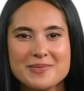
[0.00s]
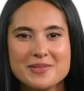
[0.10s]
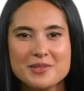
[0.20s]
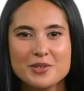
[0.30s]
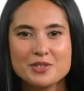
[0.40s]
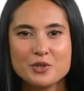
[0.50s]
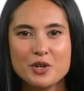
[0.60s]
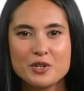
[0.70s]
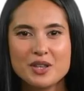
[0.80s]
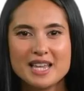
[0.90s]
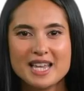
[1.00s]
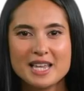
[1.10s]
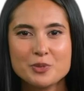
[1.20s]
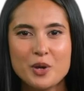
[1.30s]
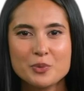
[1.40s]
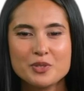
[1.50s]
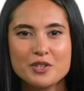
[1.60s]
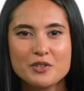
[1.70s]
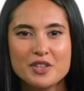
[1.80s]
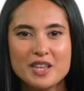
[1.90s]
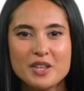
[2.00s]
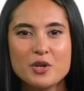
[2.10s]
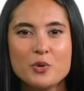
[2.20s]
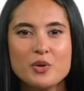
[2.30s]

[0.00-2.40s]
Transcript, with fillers: The Doors quickly gained popularity,